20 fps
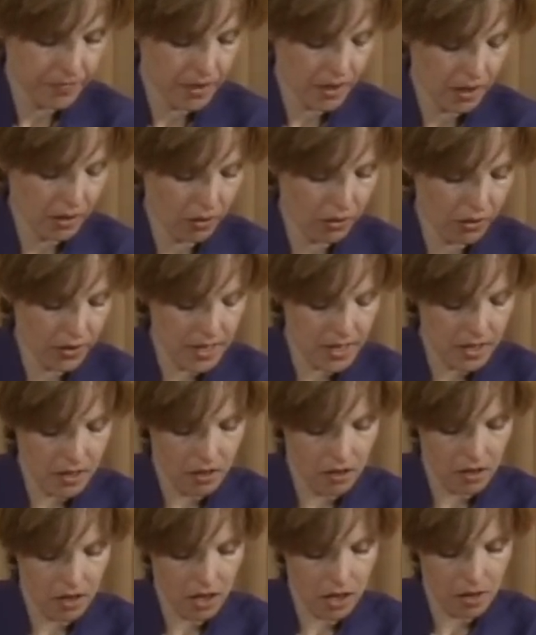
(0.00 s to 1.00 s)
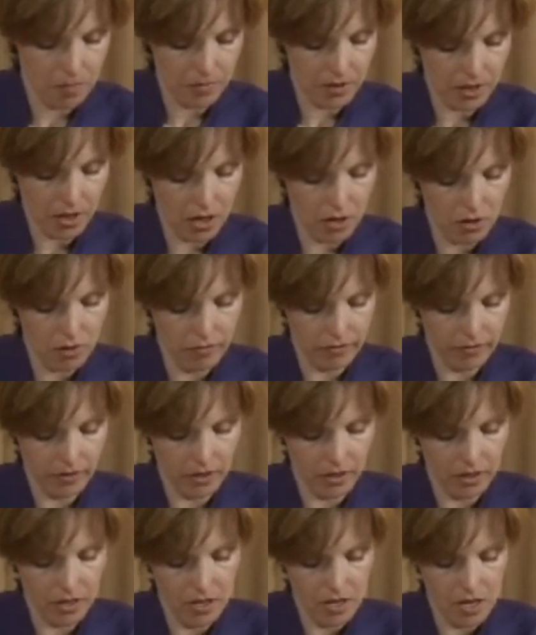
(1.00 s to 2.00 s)
and thenar comes
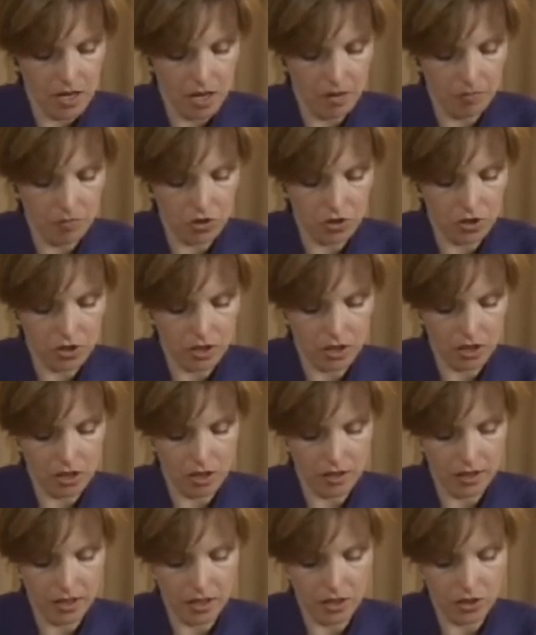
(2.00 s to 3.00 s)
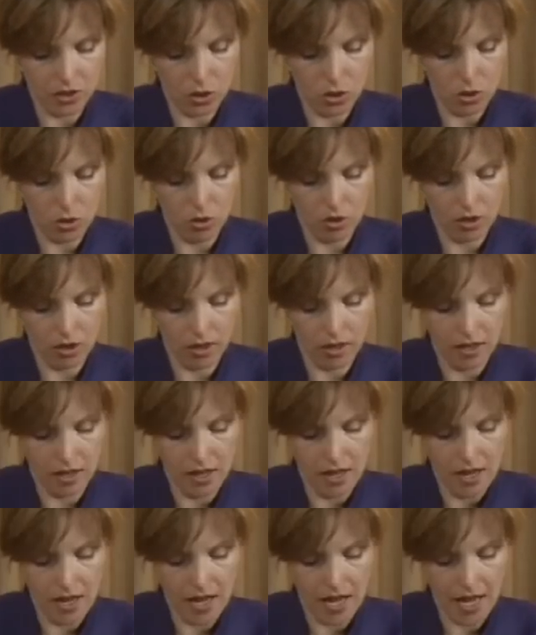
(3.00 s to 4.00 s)
over, I'm just starting to hook
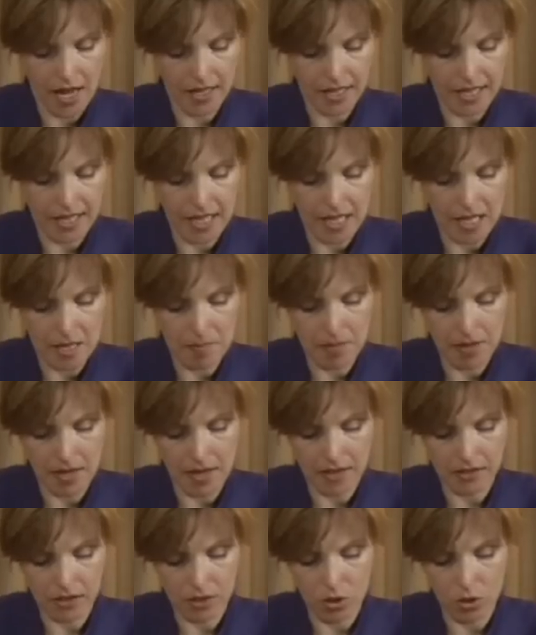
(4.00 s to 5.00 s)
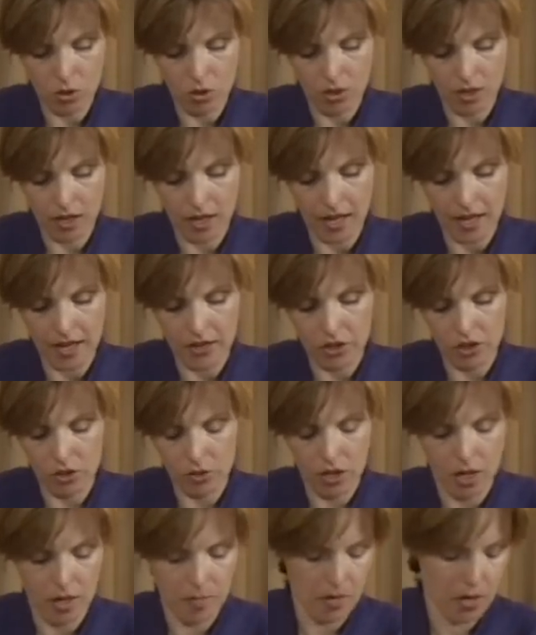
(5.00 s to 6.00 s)
and keep it as a hook as you
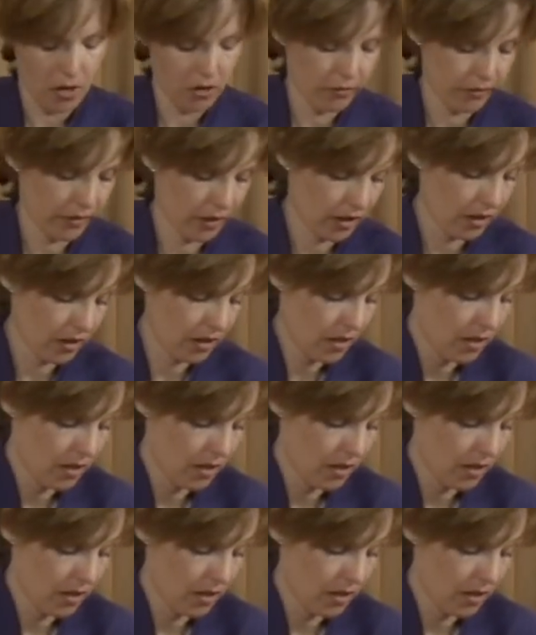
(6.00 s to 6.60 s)
come over.